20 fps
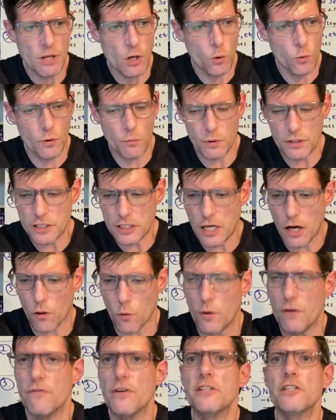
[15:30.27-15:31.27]
What's the other
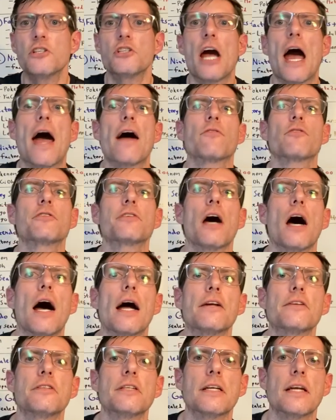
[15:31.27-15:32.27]
one? Vintage
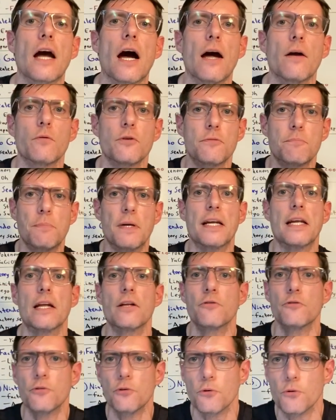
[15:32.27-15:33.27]
advertising, I was big
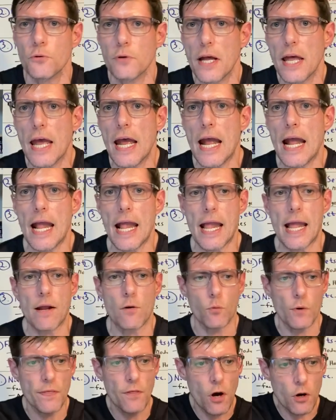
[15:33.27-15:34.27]
into.
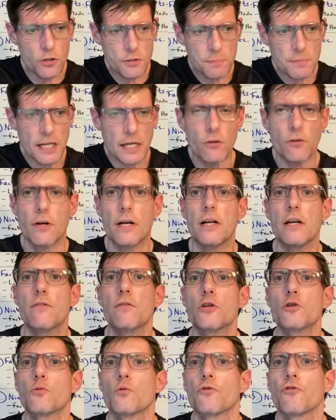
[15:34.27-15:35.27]
And when those particular
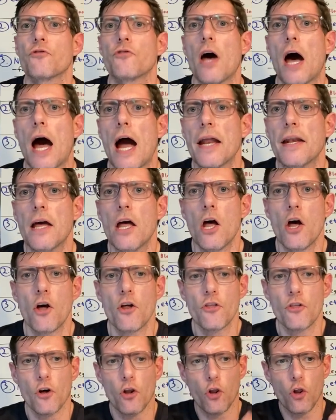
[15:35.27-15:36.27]
individuals died,
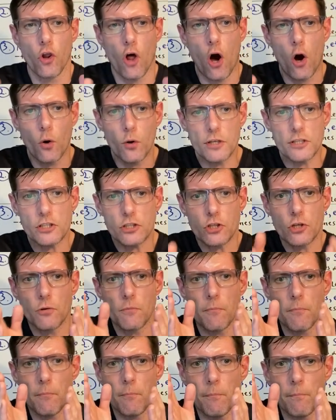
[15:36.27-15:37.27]
the lowest
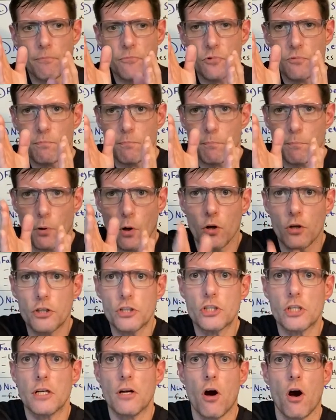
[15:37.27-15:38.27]

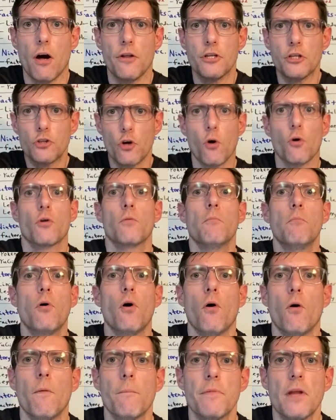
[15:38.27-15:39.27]
person on the totem
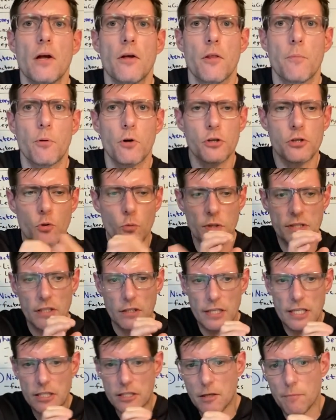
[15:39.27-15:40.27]
pole, the person with the
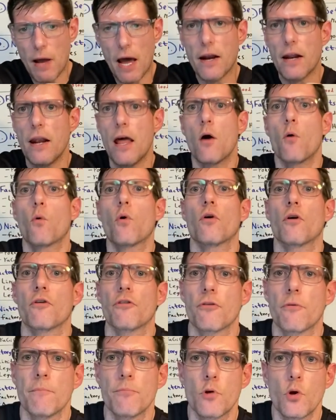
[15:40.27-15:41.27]
least amount of net
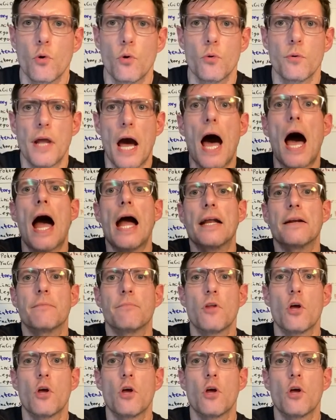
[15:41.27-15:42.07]
worth who died,